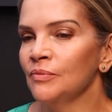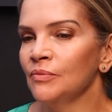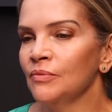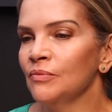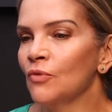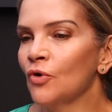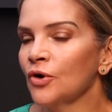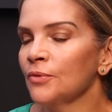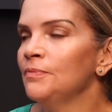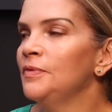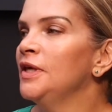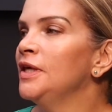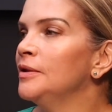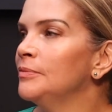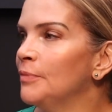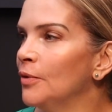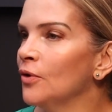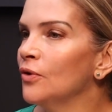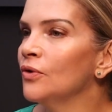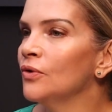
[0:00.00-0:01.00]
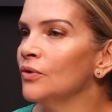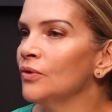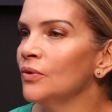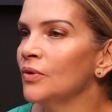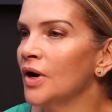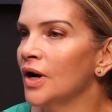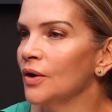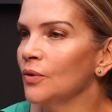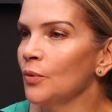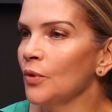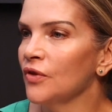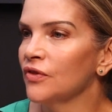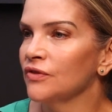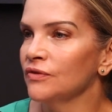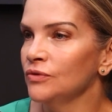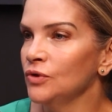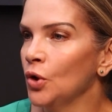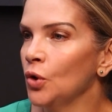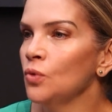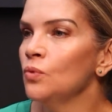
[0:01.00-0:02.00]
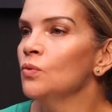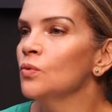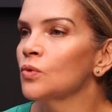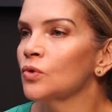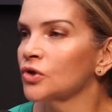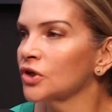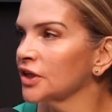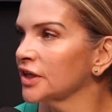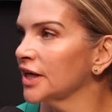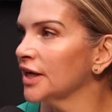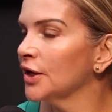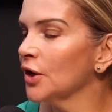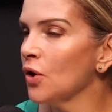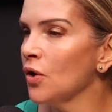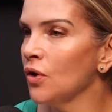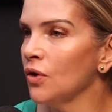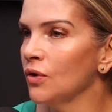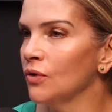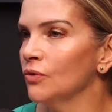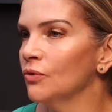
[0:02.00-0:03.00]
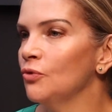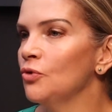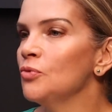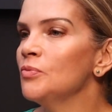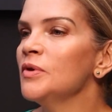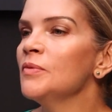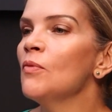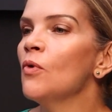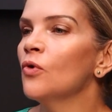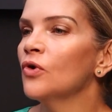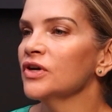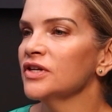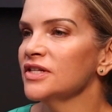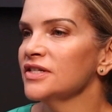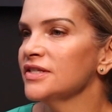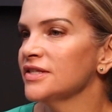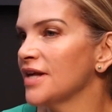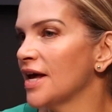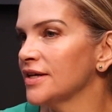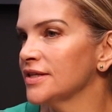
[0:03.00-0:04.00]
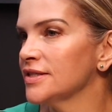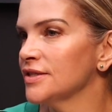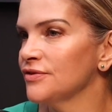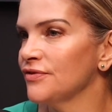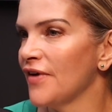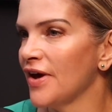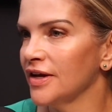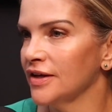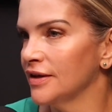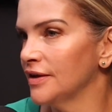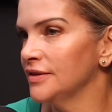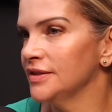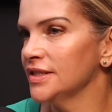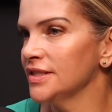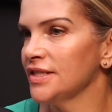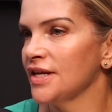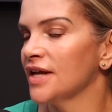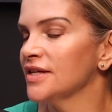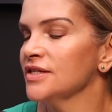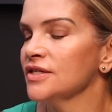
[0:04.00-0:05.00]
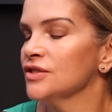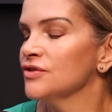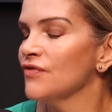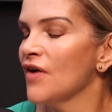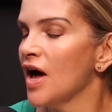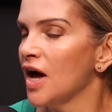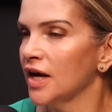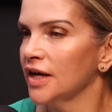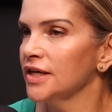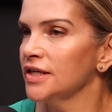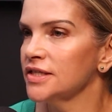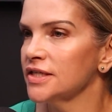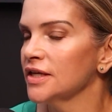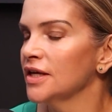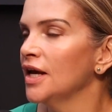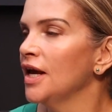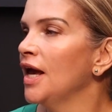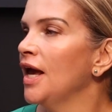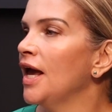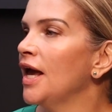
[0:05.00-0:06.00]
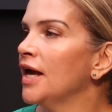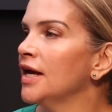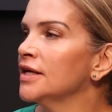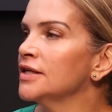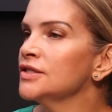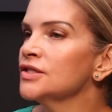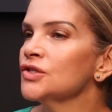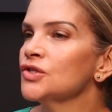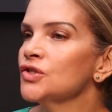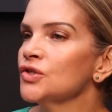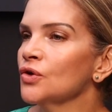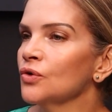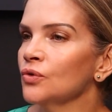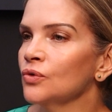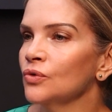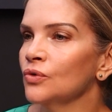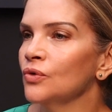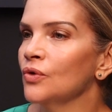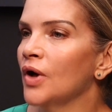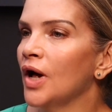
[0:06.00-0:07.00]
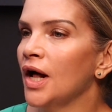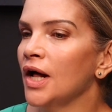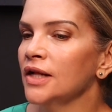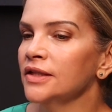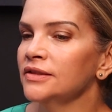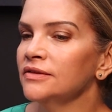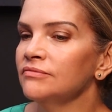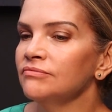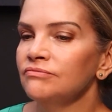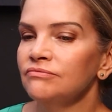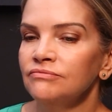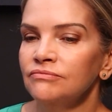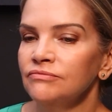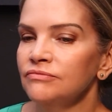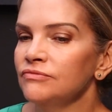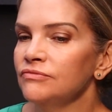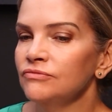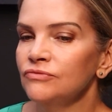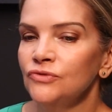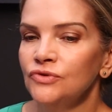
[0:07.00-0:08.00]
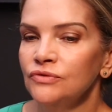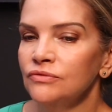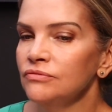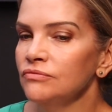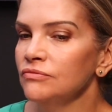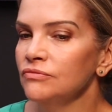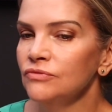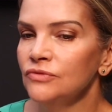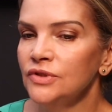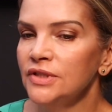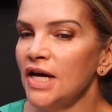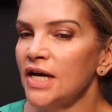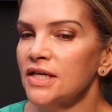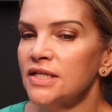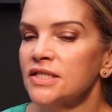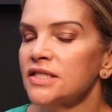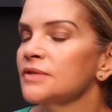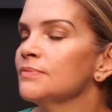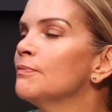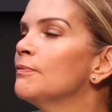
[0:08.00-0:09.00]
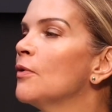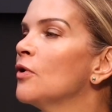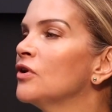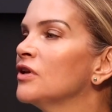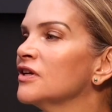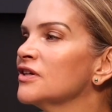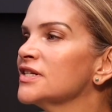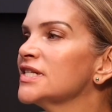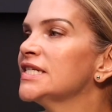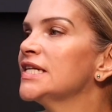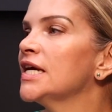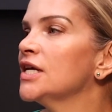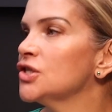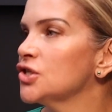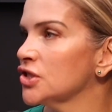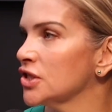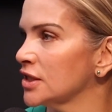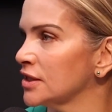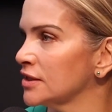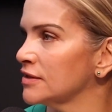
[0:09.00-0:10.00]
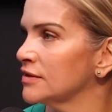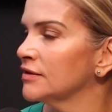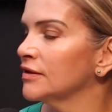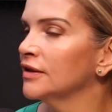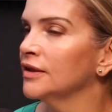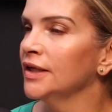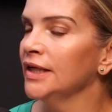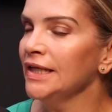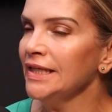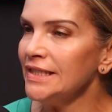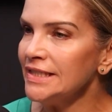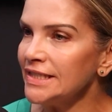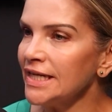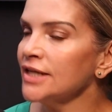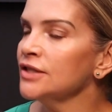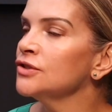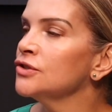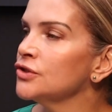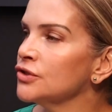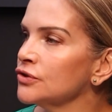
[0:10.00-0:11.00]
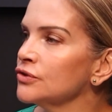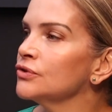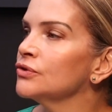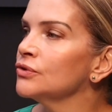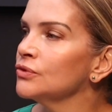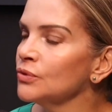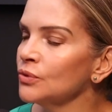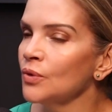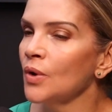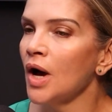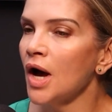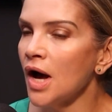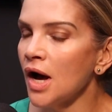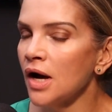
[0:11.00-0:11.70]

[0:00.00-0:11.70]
more people with no work at all will be more dissatisfied, and so does polarization tend to